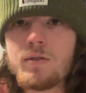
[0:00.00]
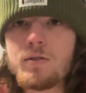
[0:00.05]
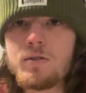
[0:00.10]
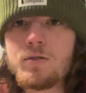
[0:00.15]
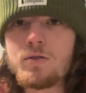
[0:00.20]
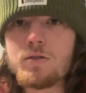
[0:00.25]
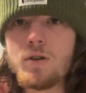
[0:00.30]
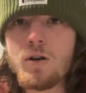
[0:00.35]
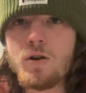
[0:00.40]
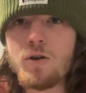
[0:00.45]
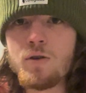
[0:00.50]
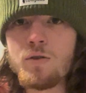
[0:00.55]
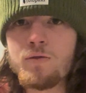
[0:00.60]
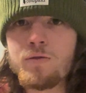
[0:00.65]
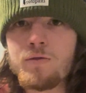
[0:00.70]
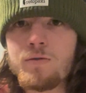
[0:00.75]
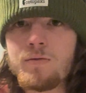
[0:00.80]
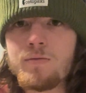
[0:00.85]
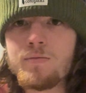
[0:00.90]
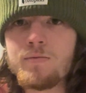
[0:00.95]
stove,
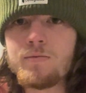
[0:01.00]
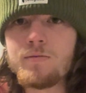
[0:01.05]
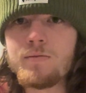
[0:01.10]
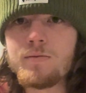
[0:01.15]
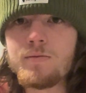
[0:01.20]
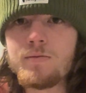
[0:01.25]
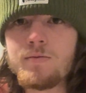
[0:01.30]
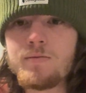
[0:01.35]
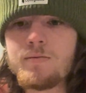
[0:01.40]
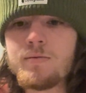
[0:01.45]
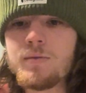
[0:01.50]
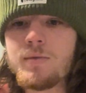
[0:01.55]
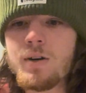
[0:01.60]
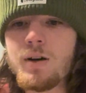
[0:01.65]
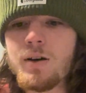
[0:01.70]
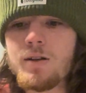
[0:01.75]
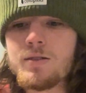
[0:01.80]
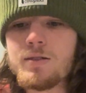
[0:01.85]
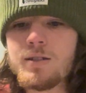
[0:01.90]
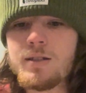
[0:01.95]

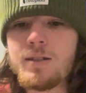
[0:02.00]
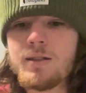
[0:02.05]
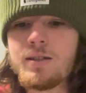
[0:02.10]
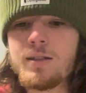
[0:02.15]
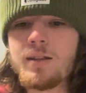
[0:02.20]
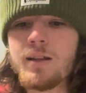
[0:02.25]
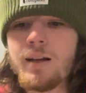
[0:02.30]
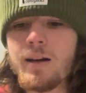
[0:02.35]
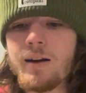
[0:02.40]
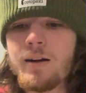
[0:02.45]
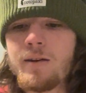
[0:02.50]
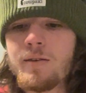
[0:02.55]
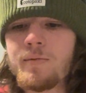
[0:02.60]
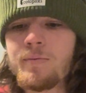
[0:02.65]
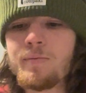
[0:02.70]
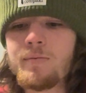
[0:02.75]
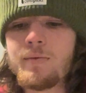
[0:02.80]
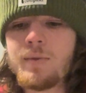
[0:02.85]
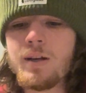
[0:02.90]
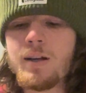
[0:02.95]
all sticks in there.
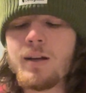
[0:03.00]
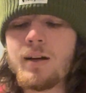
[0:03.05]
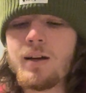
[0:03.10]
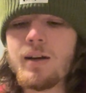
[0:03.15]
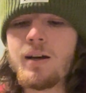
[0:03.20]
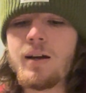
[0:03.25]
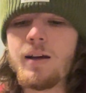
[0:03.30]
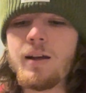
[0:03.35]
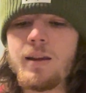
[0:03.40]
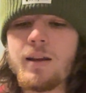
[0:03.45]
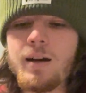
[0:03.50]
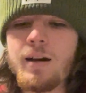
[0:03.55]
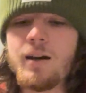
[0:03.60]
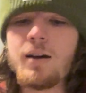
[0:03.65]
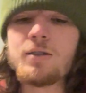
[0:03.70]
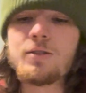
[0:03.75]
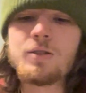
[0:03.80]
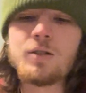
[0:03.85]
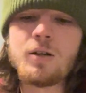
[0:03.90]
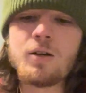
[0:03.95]
And I
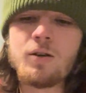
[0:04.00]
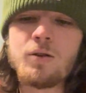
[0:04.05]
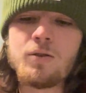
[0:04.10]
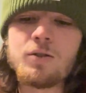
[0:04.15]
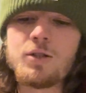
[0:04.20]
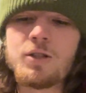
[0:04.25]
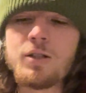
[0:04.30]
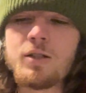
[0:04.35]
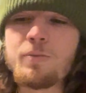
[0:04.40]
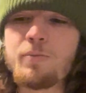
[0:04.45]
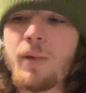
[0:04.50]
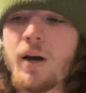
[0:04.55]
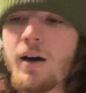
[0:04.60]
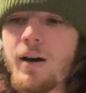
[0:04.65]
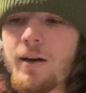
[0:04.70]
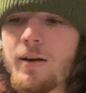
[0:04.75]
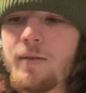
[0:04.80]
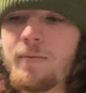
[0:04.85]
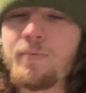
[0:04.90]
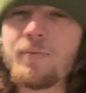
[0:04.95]
also just
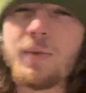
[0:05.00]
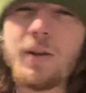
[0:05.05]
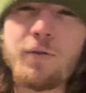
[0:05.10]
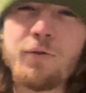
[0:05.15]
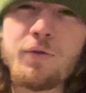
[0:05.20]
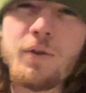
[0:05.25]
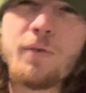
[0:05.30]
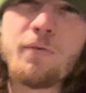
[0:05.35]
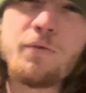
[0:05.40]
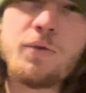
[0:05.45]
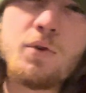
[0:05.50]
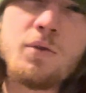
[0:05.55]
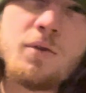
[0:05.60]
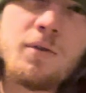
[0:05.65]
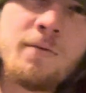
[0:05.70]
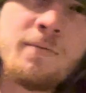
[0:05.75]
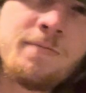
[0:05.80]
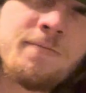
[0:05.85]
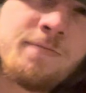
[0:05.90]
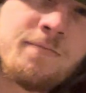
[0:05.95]
bought flip fuel.
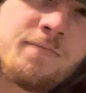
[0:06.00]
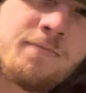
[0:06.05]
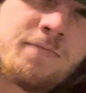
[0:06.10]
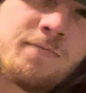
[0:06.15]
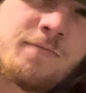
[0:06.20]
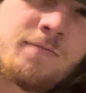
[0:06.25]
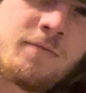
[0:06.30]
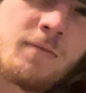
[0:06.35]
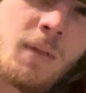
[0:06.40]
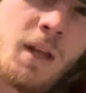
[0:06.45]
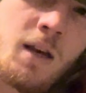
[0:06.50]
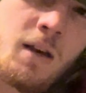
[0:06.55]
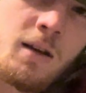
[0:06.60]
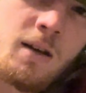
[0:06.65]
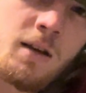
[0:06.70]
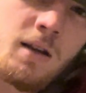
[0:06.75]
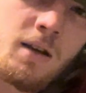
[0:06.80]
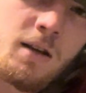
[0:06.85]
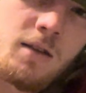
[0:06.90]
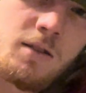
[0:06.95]

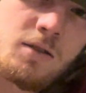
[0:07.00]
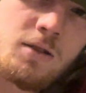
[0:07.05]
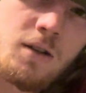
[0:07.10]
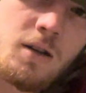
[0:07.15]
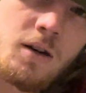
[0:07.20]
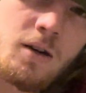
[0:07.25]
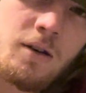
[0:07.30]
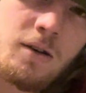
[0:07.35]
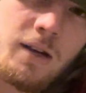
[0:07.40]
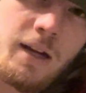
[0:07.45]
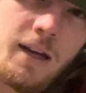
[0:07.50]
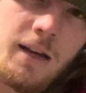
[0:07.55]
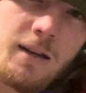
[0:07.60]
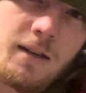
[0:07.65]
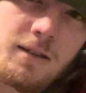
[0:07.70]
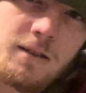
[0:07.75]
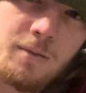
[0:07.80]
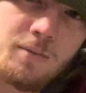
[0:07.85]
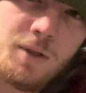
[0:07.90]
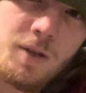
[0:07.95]
So again,
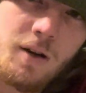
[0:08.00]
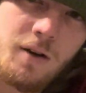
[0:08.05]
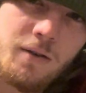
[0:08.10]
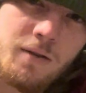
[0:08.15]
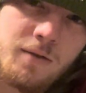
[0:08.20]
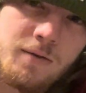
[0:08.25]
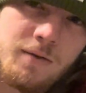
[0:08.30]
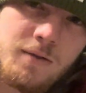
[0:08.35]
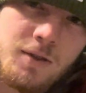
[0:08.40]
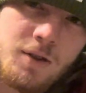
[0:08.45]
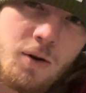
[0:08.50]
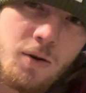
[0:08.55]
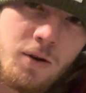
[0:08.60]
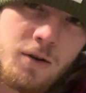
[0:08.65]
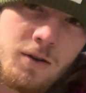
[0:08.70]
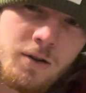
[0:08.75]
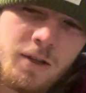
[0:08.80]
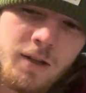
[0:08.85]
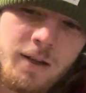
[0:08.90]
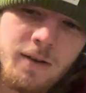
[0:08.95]
because I'm starting so
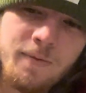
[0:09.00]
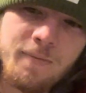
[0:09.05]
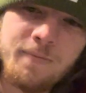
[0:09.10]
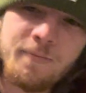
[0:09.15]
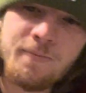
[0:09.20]
early,